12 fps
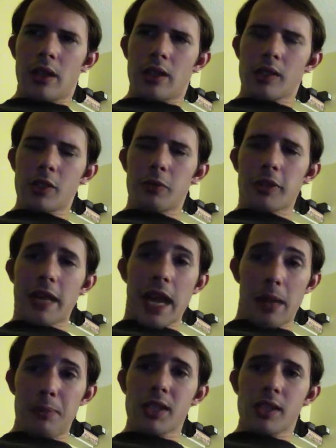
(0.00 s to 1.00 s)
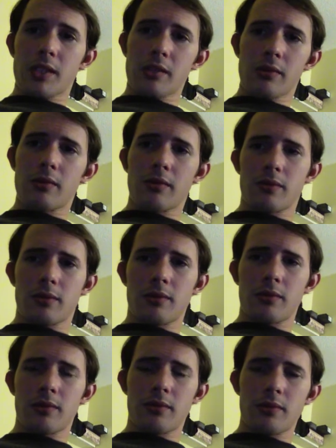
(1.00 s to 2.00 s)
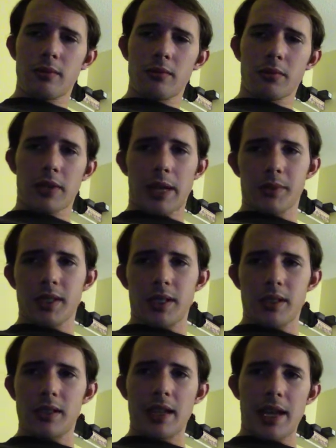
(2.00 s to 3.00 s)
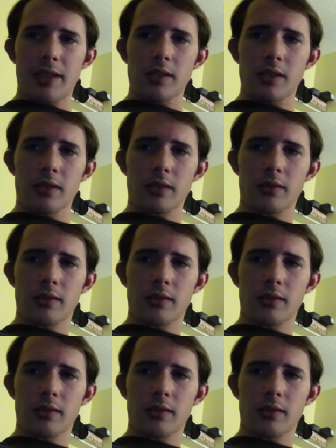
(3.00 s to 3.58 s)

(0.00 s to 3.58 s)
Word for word: So perhaps, perhaps that is the answer.